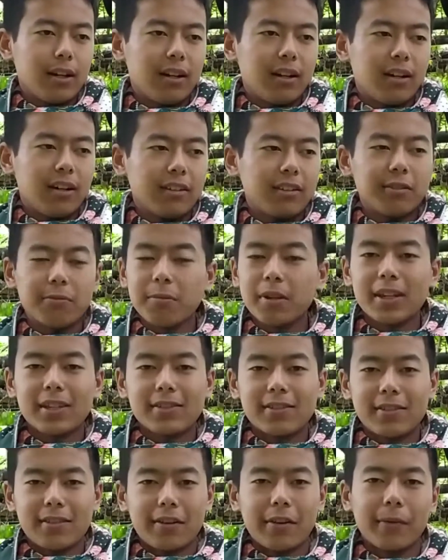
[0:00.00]
the
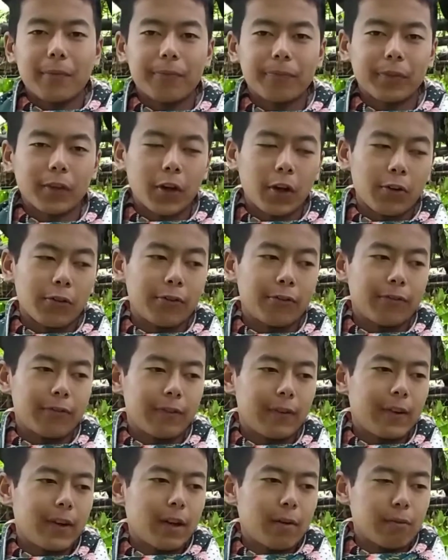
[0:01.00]
mixture of
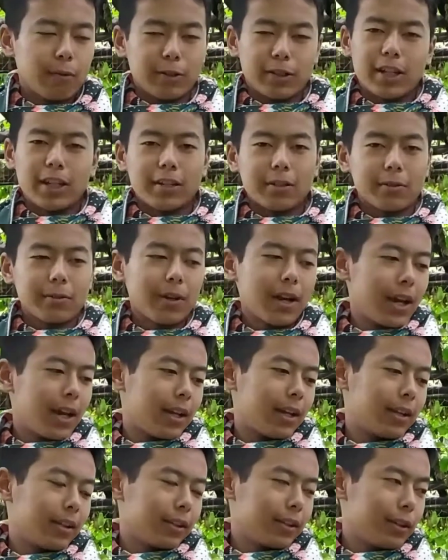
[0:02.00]
potato
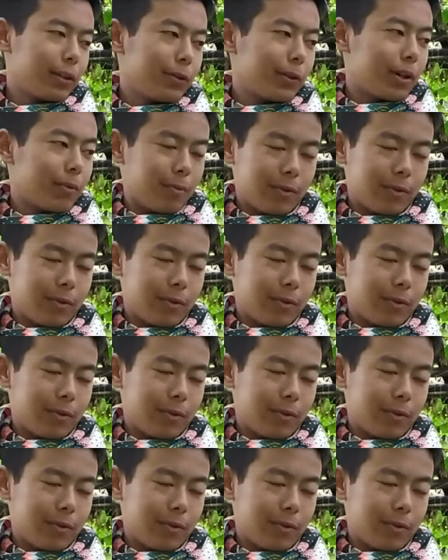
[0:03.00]
and cucumber.